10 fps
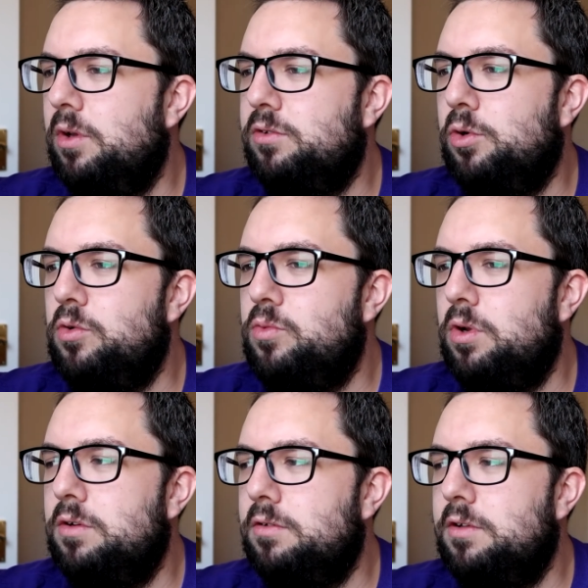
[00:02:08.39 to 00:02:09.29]
I sort of
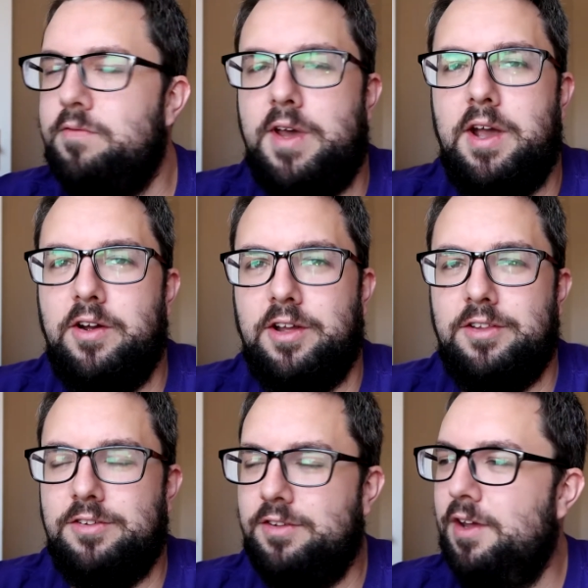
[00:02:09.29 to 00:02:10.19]
want the
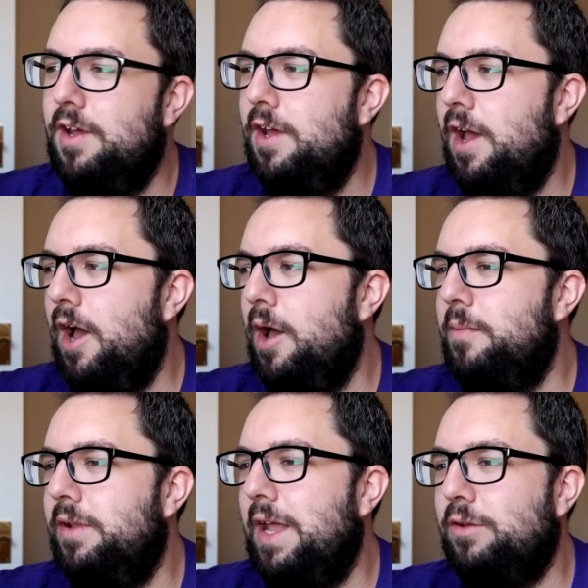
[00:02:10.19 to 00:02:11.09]
variants.
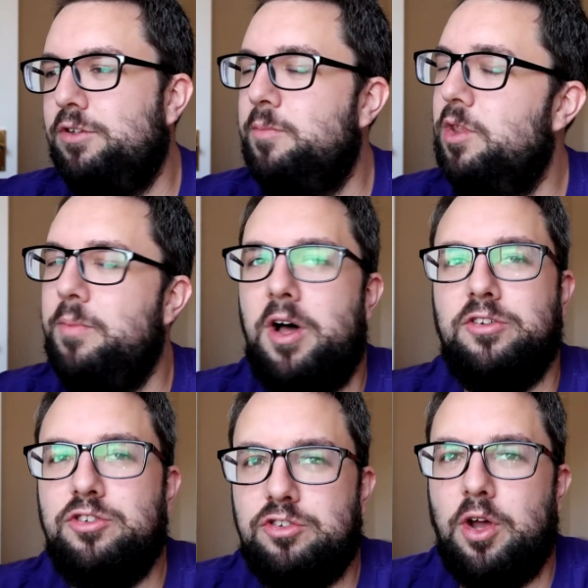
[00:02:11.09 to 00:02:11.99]
Now some of them are
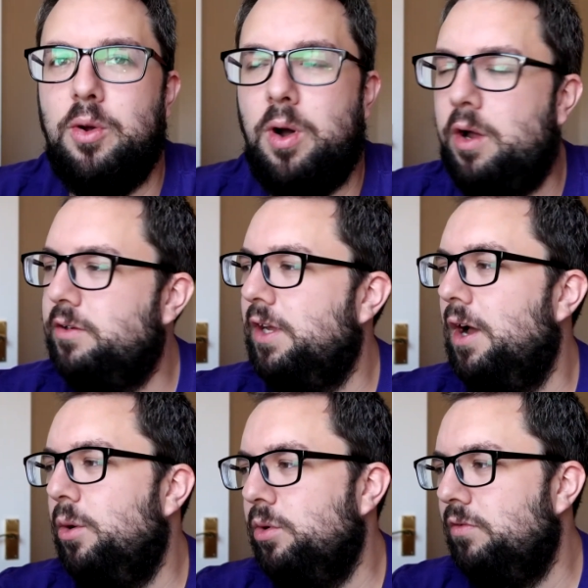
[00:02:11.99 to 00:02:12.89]
so hard to
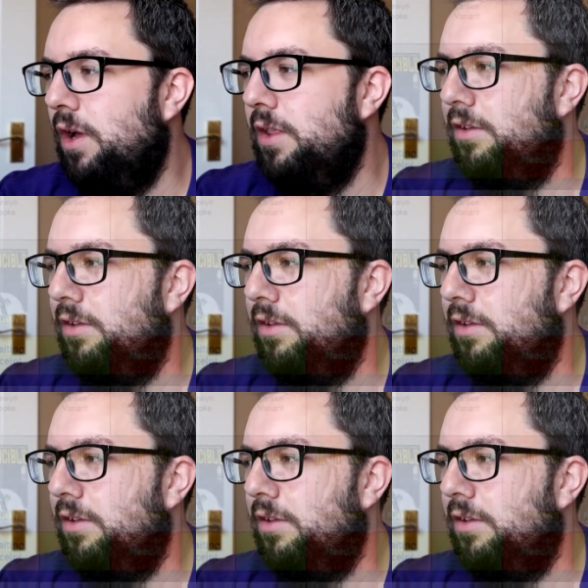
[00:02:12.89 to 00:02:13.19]
get hold of, like